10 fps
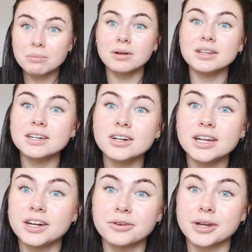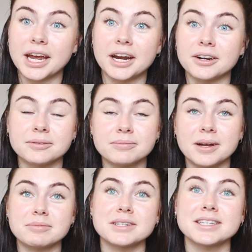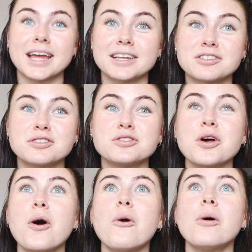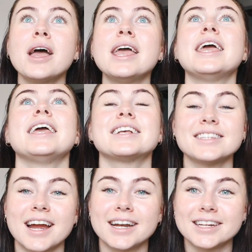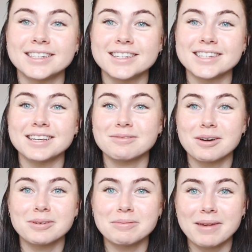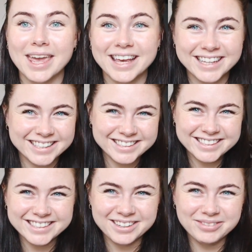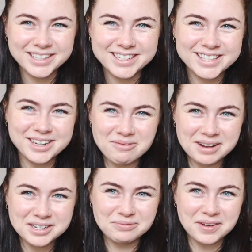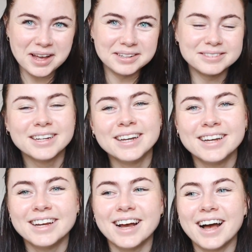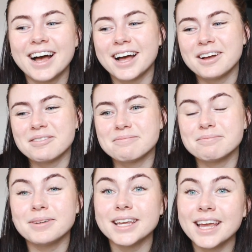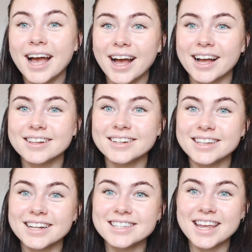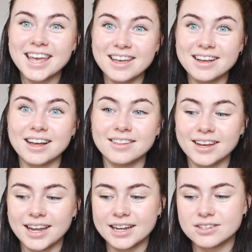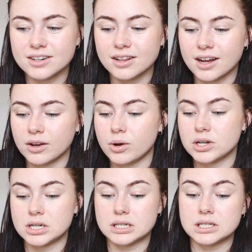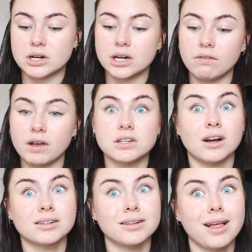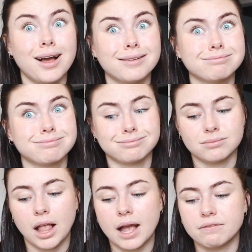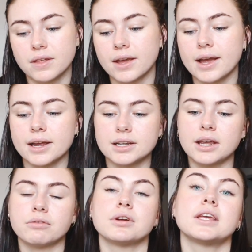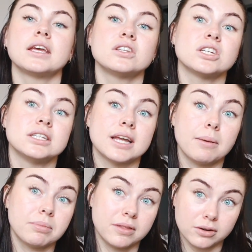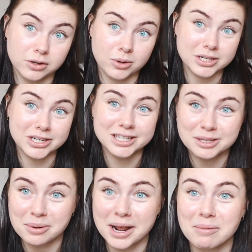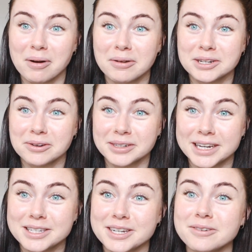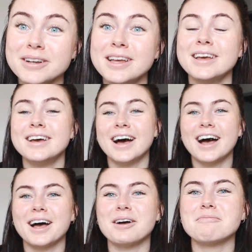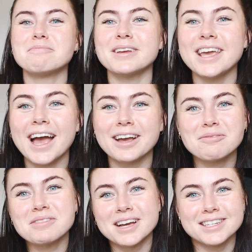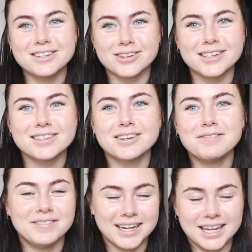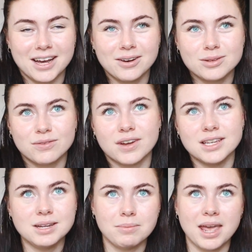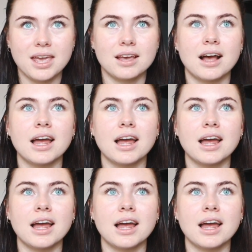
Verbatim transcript: But literally, I don't care. I'm just, like, so excited to see what we make. It'll be so much fun. But yeah, I think that's it. I think I answered a lot of questions. Sorry if I talked a lot. I feel like I'd get really into depth on questions when I probably don't need to. But yeah, I hope you guys enjoyed this little video. It was fun to make.